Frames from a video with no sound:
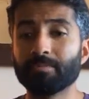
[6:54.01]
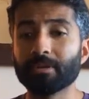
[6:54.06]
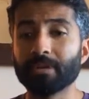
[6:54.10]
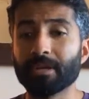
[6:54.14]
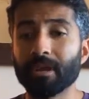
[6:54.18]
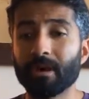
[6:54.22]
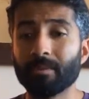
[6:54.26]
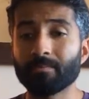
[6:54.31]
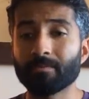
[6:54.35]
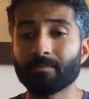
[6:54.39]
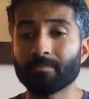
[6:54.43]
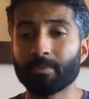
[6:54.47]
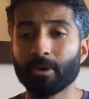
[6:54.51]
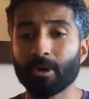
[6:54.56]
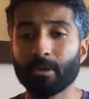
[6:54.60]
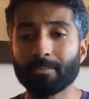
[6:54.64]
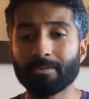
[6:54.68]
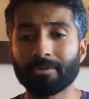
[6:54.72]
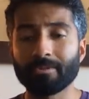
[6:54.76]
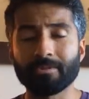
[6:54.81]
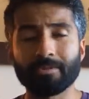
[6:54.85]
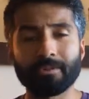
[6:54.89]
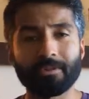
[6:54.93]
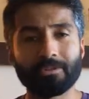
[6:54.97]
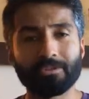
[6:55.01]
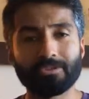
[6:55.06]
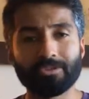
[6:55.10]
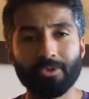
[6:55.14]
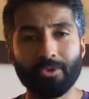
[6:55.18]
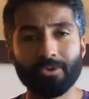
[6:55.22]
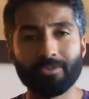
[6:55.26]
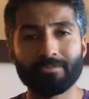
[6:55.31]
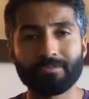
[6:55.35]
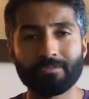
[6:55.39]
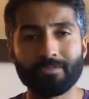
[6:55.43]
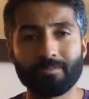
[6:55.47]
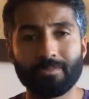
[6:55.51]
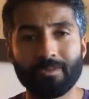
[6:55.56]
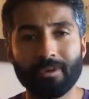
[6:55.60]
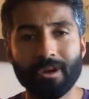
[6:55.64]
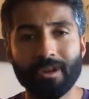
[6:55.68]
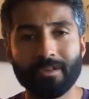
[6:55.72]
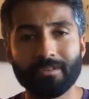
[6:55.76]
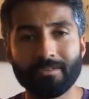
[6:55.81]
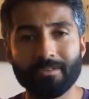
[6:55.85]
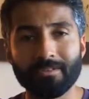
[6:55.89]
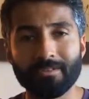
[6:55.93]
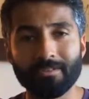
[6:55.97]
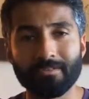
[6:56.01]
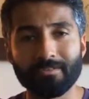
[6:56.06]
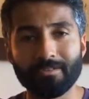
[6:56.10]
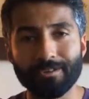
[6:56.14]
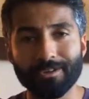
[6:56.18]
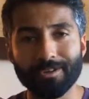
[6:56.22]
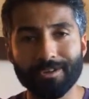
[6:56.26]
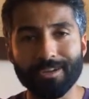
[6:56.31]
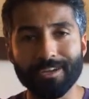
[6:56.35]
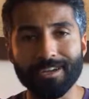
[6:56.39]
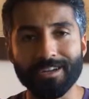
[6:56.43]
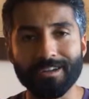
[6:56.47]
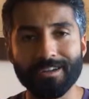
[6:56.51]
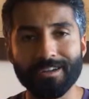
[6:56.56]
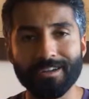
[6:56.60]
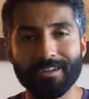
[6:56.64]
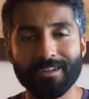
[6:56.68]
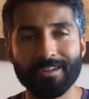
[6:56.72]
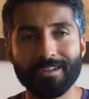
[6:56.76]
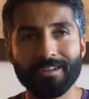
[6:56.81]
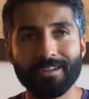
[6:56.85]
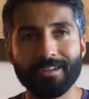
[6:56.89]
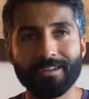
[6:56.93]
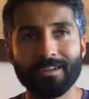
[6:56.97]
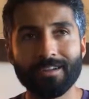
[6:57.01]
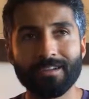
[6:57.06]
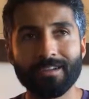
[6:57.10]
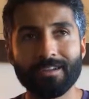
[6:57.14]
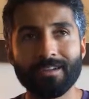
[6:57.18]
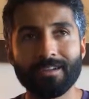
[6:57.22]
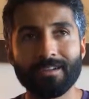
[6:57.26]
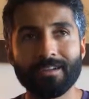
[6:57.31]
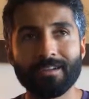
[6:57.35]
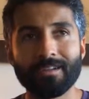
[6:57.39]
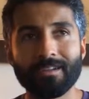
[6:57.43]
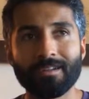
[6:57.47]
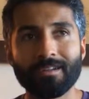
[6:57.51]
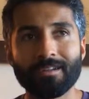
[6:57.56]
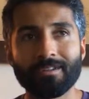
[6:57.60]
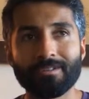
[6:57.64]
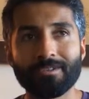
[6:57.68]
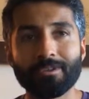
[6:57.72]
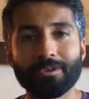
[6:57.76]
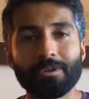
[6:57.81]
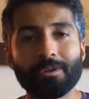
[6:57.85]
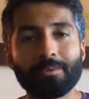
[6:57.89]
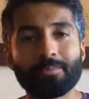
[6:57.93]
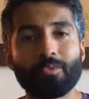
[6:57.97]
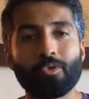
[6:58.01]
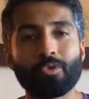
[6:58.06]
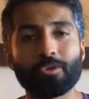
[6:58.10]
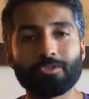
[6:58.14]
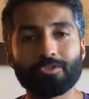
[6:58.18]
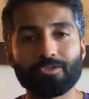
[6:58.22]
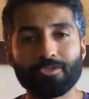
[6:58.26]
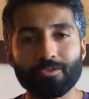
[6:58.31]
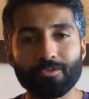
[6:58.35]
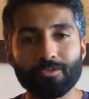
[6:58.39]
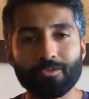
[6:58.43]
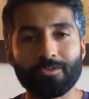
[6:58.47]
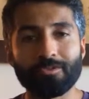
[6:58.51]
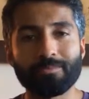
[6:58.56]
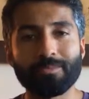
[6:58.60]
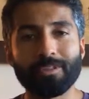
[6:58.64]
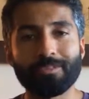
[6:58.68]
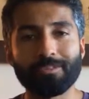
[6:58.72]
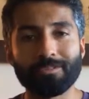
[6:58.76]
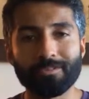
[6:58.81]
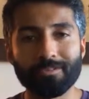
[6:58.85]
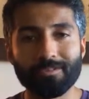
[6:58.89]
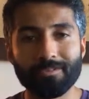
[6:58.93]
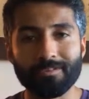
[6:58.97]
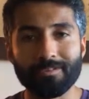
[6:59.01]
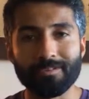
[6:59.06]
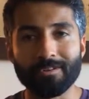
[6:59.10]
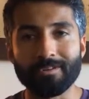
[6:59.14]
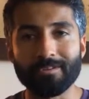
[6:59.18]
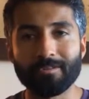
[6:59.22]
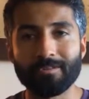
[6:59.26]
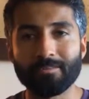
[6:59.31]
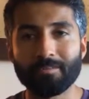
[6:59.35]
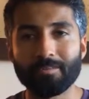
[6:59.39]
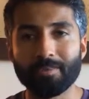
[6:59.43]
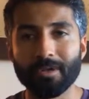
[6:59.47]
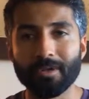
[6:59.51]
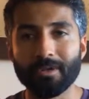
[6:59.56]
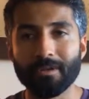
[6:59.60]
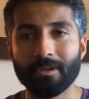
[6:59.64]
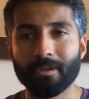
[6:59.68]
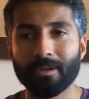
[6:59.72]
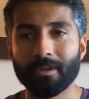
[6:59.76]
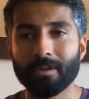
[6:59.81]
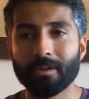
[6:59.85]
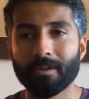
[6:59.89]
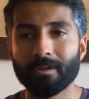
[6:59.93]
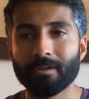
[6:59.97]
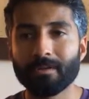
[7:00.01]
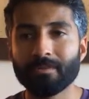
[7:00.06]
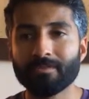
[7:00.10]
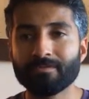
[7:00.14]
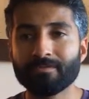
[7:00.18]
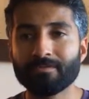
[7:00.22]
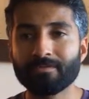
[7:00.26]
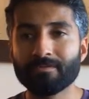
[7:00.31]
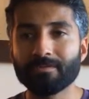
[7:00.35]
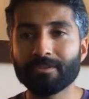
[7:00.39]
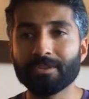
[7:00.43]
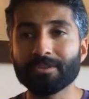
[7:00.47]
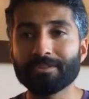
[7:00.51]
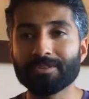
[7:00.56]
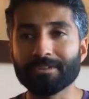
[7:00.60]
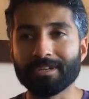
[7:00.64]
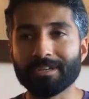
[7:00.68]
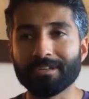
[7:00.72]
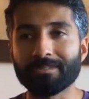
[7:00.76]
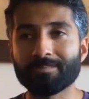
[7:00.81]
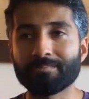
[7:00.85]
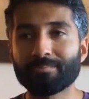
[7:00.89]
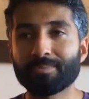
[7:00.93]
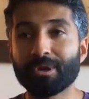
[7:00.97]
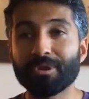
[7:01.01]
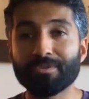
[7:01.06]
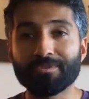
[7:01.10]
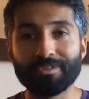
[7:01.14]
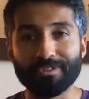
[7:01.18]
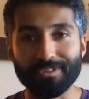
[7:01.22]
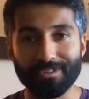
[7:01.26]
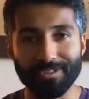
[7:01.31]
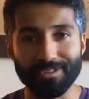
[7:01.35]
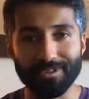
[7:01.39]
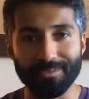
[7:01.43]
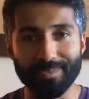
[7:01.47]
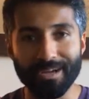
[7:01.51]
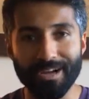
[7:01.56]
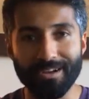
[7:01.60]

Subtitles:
Becomes permanently a joyful process of learning more truths about the universe, but feeling perfectly